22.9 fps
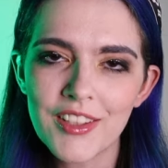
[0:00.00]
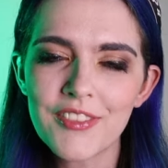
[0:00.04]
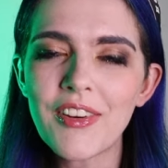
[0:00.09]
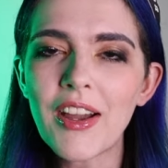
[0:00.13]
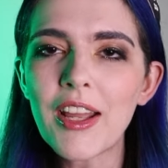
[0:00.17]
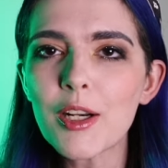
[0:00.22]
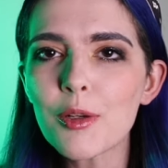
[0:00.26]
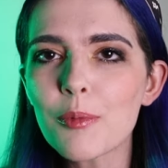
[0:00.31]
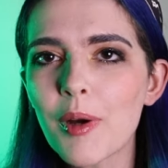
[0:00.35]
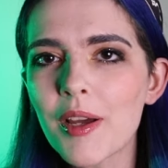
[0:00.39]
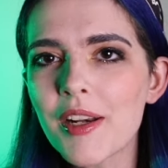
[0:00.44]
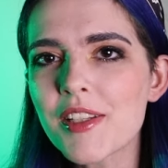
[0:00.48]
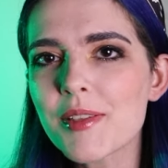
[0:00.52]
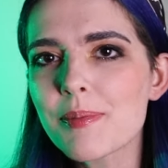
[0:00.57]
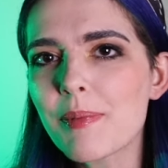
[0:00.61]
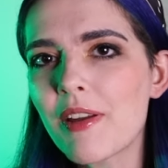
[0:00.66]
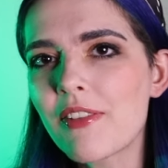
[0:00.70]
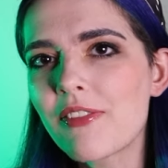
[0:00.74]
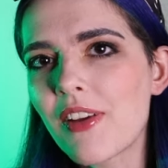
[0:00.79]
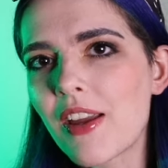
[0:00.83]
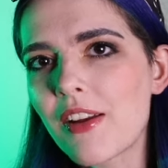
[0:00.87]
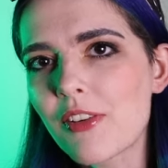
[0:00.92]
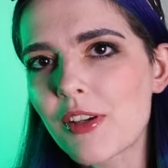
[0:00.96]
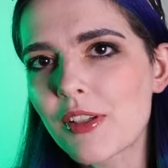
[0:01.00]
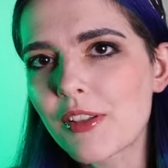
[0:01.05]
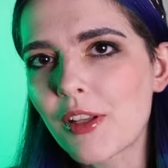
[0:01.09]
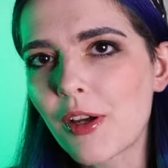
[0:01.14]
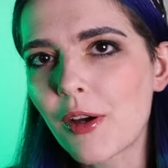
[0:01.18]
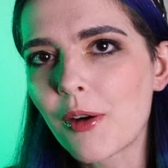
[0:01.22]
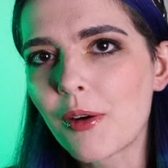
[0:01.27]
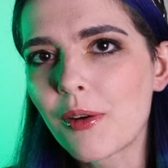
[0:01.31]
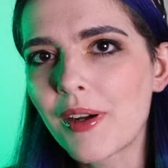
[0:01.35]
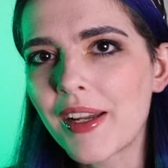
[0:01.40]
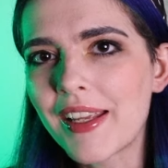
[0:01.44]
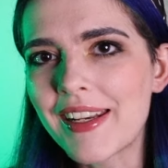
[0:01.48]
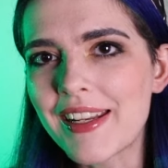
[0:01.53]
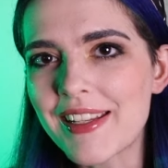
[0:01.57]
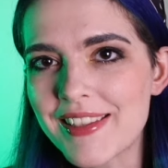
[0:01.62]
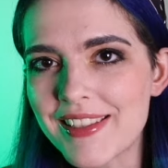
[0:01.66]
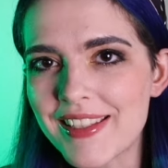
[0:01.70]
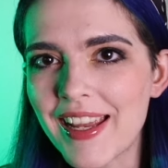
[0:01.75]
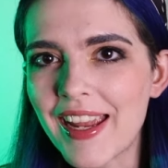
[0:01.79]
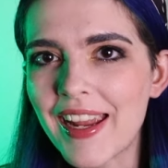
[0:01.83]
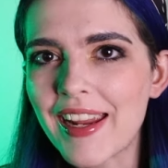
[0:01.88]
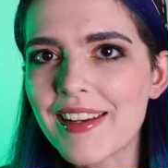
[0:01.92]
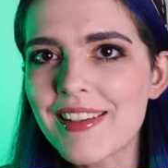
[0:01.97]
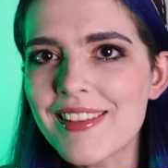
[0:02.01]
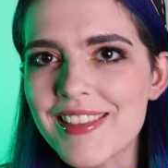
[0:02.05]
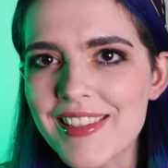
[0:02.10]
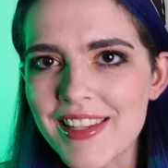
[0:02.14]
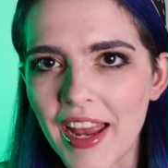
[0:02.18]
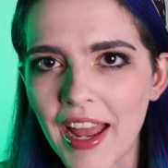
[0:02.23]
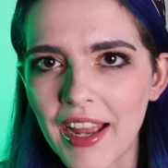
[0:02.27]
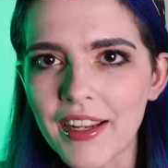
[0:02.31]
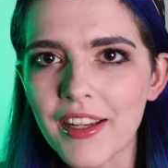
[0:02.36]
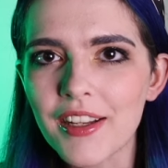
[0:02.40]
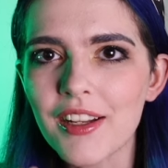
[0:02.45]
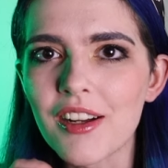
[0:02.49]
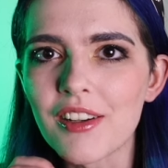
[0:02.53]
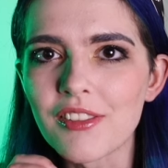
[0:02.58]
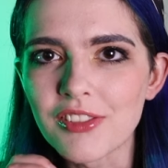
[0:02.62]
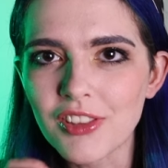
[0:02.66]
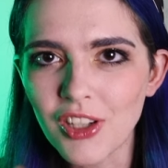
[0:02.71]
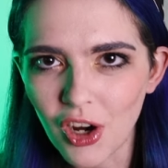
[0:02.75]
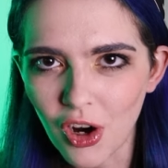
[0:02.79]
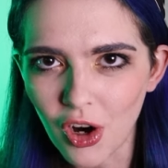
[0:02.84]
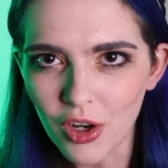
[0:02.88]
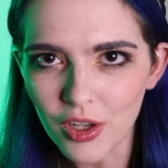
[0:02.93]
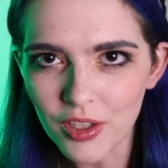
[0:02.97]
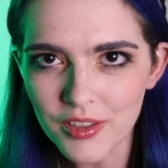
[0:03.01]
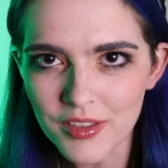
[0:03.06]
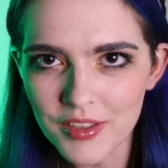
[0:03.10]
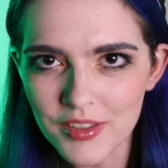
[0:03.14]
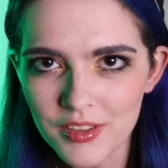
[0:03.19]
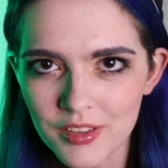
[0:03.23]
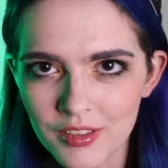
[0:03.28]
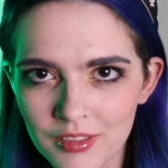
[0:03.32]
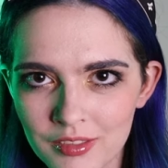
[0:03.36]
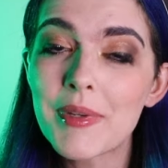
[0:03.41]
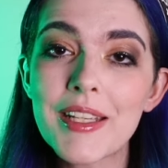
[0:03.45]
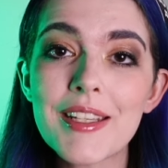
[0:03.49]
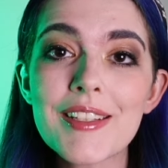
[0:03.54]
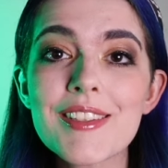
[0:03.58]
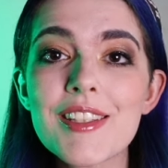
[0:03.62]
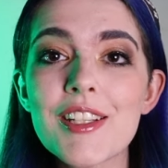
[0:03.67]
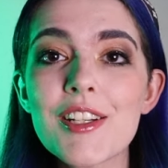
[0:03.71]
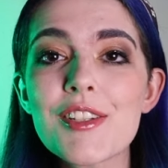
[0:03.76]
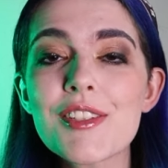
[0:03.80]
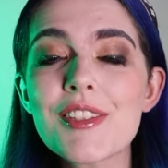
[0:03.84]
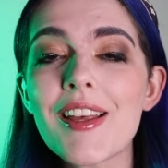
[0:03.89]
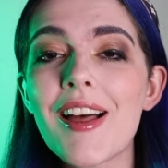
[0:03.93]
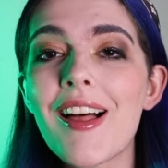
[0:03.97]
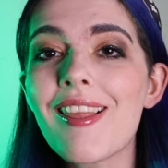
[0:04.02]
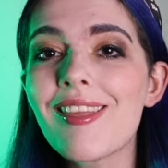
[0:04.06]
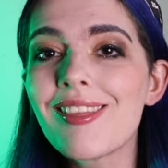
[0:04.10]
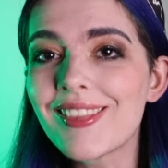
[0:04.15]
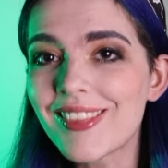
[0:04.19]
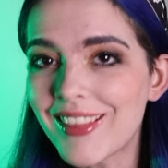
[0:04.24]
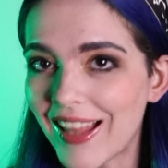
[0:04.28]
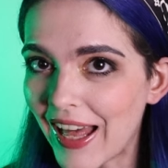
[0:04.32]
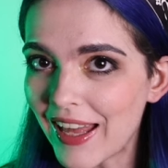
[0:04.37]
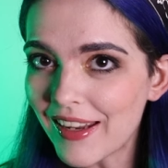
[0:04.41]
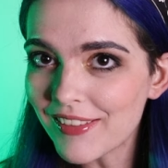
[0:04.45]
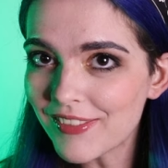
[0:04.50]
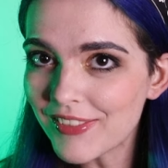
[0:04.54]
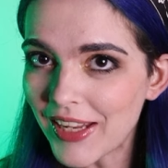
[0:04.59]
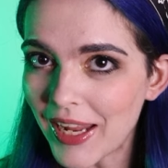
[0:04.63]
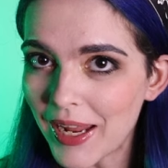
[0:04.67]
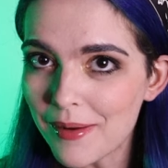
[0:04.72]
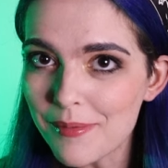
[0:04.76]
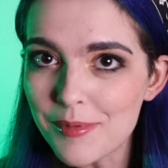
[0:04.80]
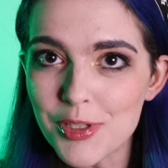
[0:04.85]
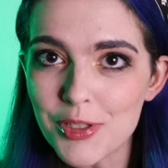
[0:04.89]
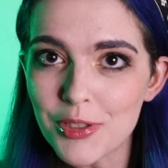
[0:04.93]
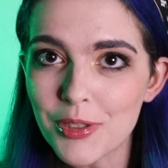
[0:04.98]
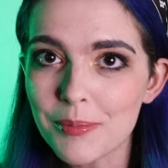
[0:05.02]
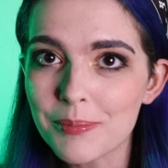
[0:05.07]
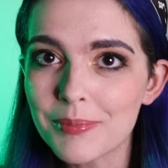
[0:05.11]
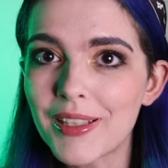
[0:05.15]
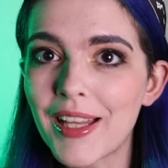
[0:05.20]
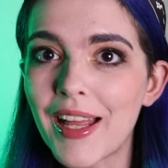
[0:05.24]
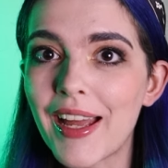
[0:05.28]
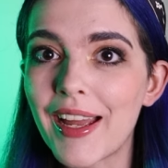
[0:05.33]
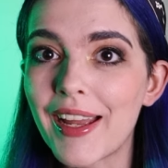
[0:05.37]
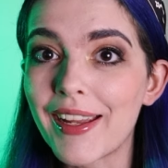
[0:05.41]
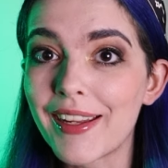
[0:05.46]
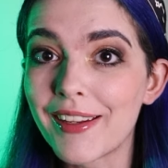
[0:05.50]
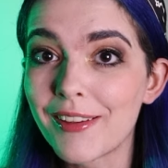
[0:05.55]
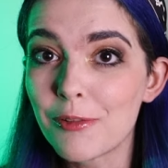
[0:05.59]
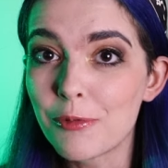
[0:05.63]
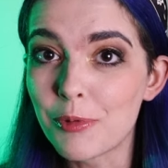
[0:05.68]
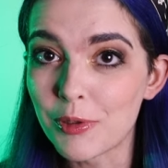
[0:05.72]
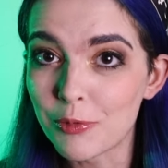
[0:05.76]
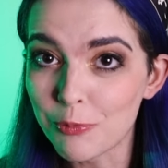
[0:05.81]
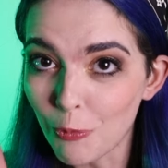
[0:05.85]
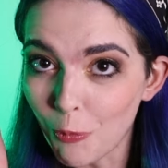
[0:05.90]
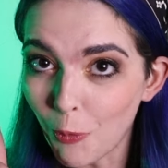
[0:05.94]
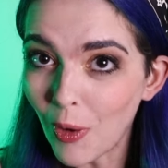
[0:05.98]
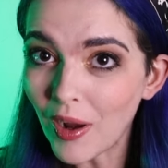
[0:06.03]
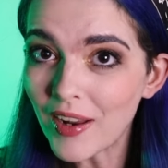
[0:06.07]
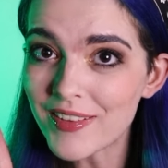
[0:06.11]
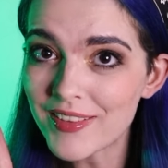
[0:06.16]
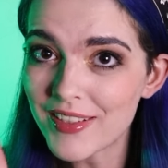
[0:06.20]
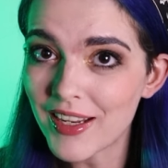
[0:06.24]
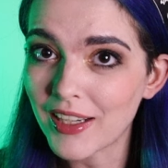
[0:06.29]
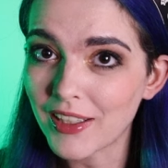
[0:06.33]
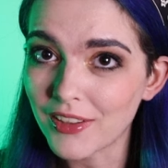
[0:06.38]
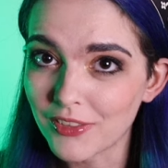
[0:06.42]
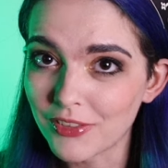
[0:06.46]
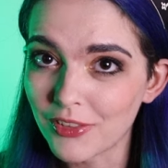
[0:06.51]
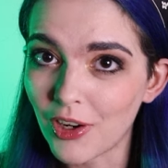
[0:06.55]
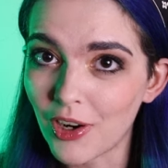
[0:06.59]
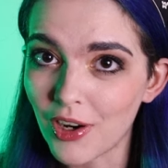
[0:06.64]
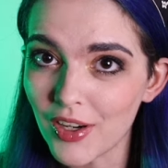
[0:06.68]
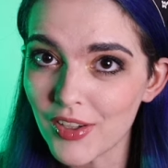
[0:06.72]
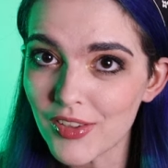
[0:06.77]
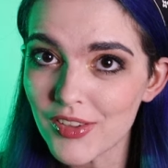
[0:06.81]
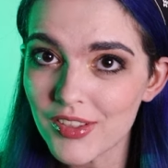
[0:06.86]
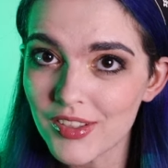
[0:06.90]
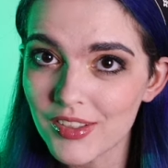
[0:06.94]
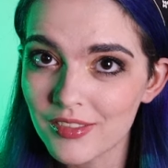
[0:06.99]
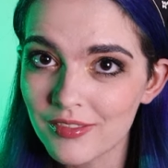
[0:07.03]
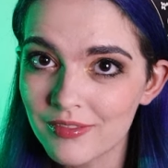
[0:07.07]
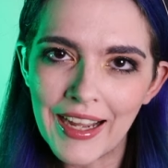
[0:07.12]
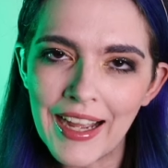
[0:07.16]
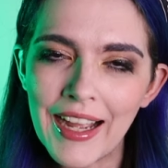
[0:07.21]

The final one is my favorite though, and it's a deck of cards. Because there's a lot of games you can play with one deck of cards.